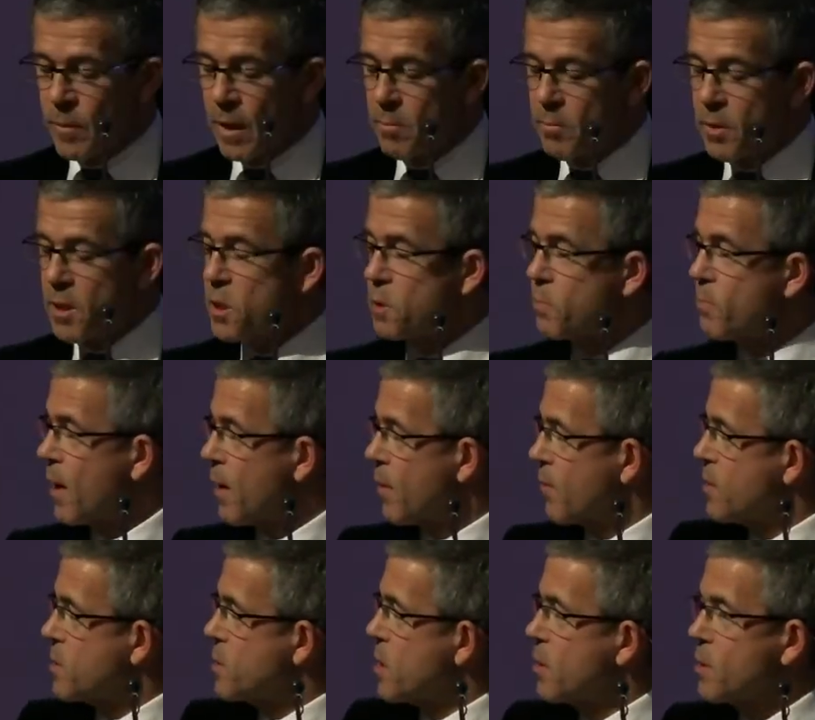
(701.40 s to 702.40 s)
Please make
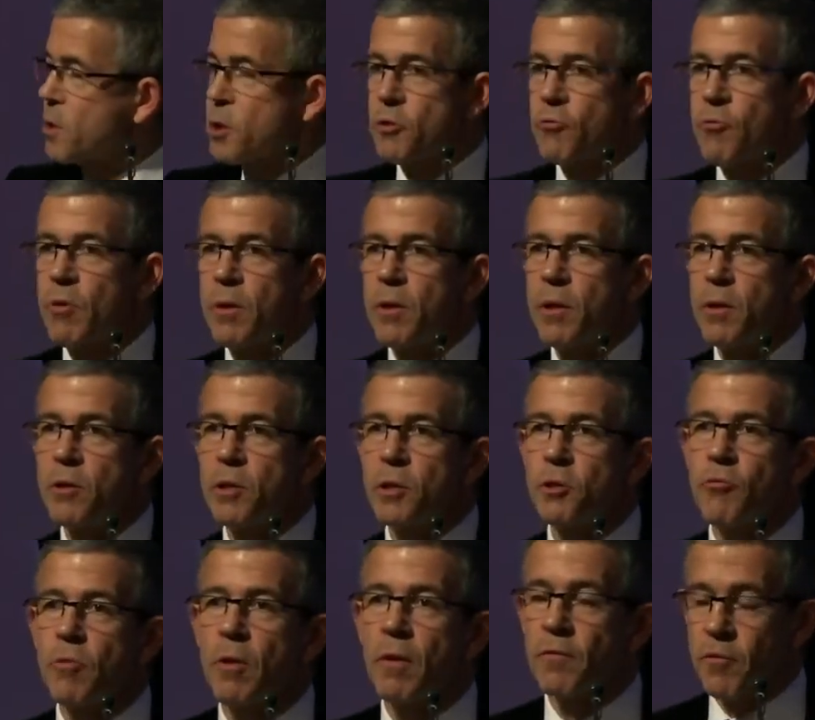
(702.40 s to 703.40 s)
this industry the
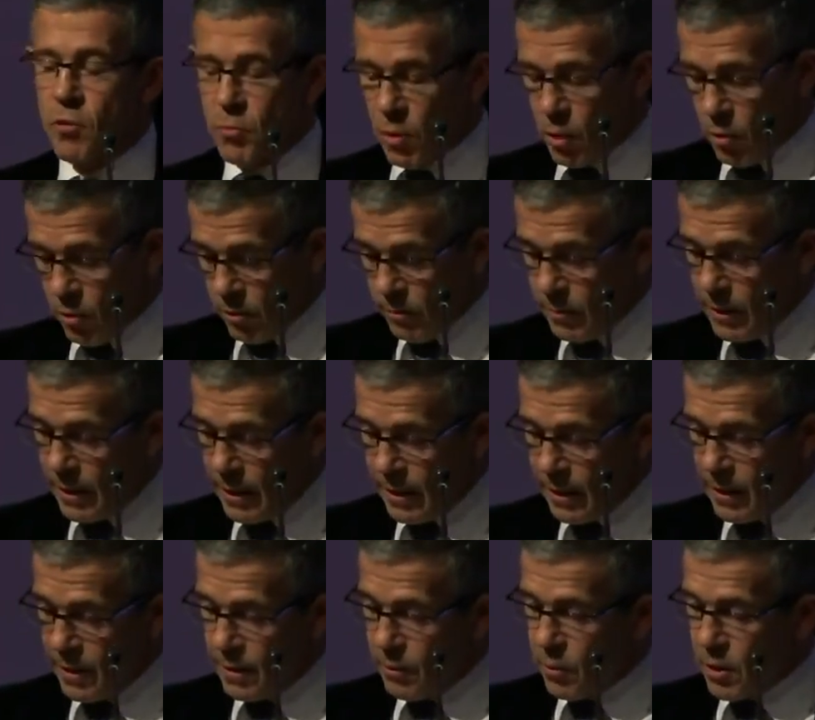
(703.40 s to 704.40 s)
industry of tomorrow
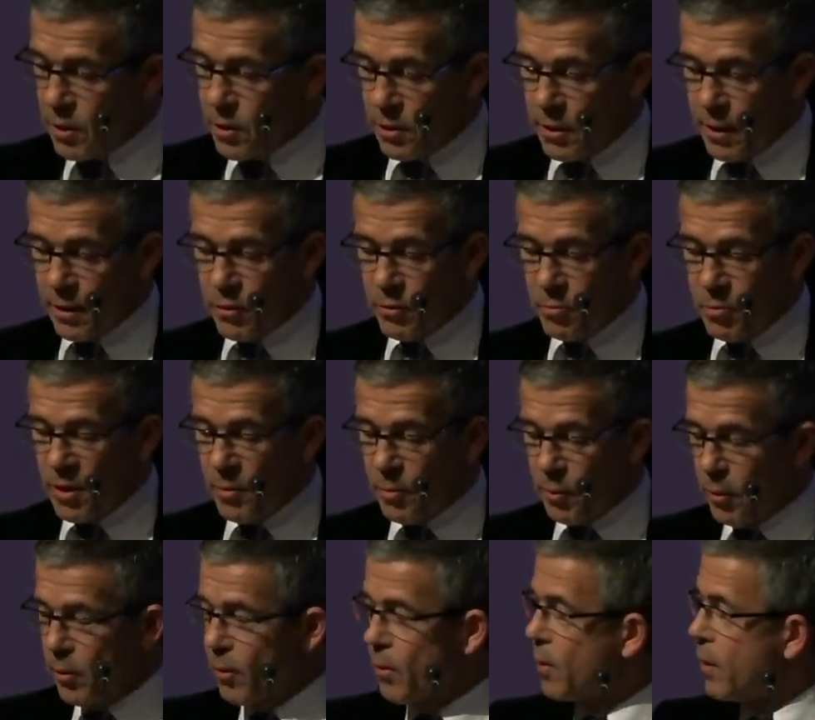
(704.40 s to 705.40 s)
that will connect the
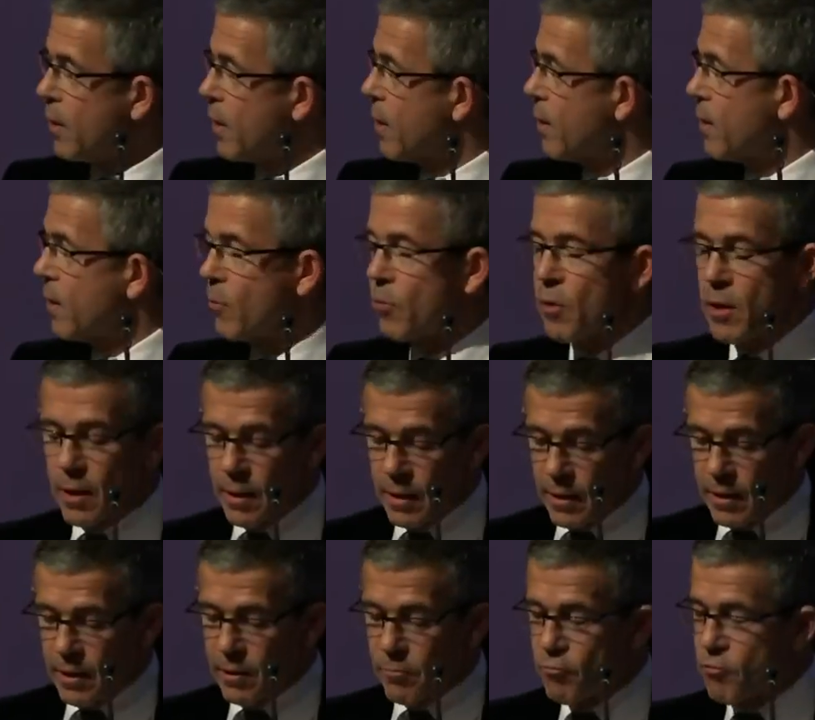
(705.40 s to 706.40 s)
people and that will
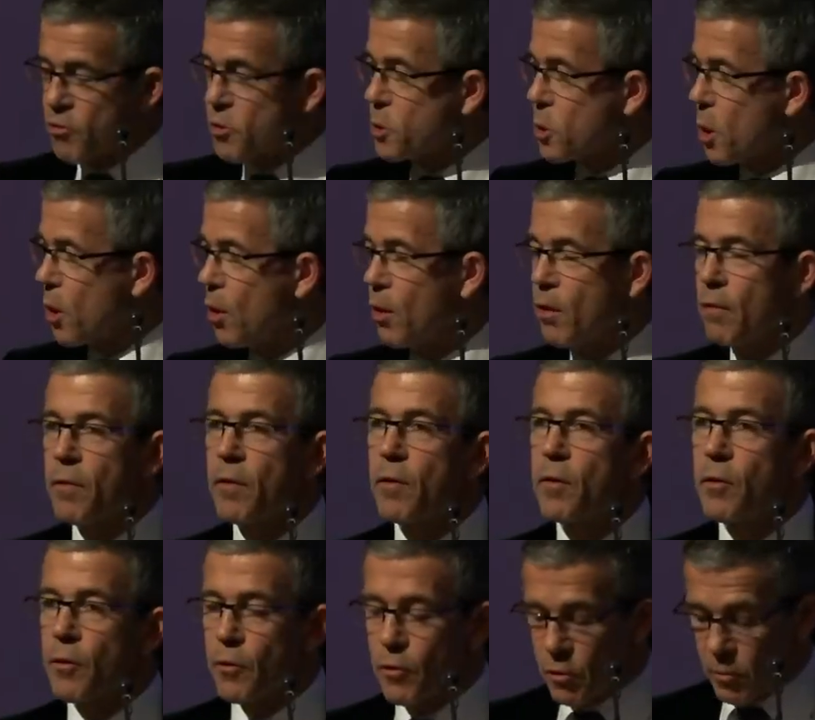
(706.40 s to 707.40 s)

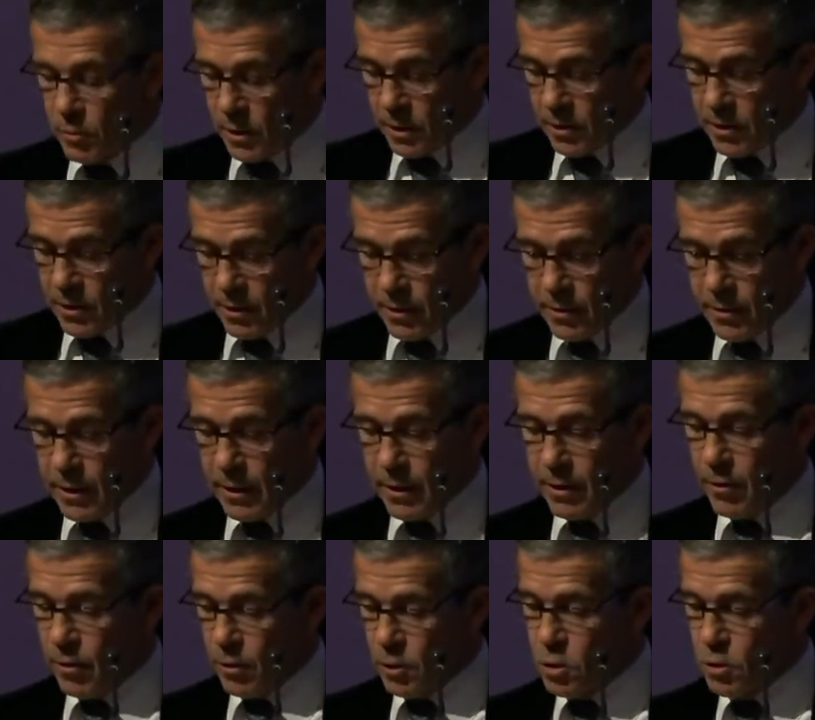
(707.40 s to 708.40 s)
preserve the humankind at
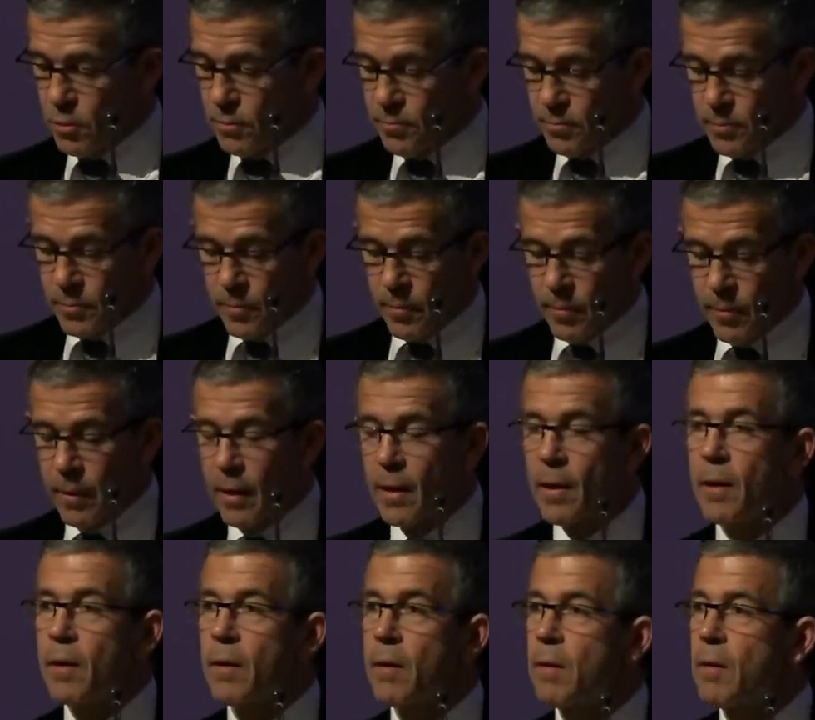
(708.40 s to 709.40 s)
large.
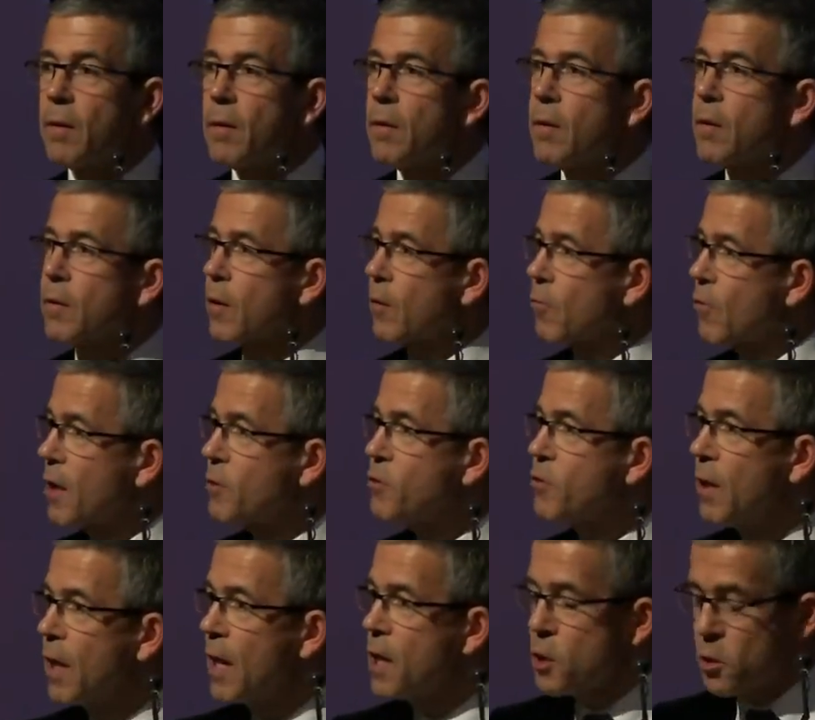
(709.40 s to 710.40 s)

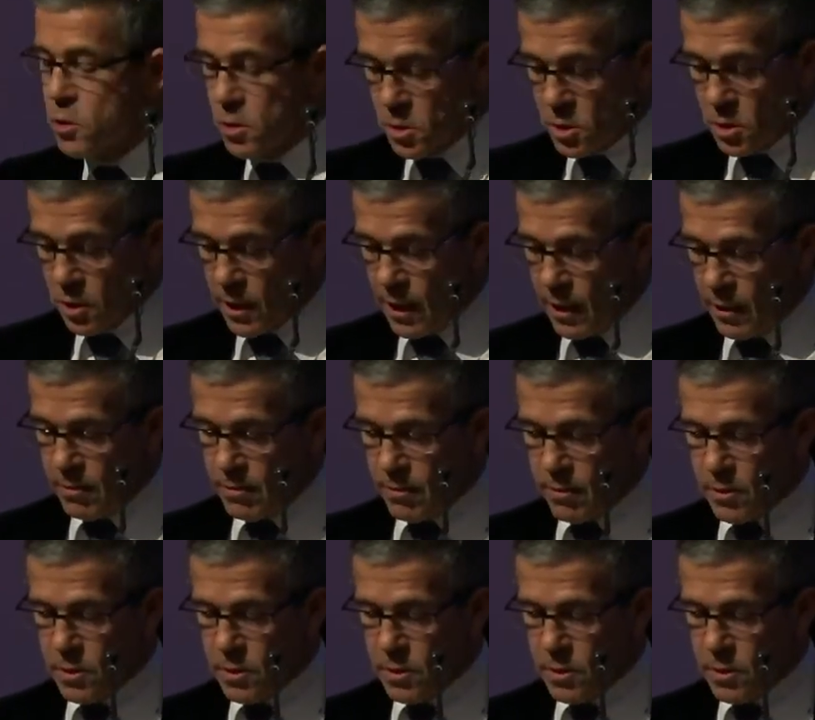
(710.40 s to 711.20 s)
Congratulations again.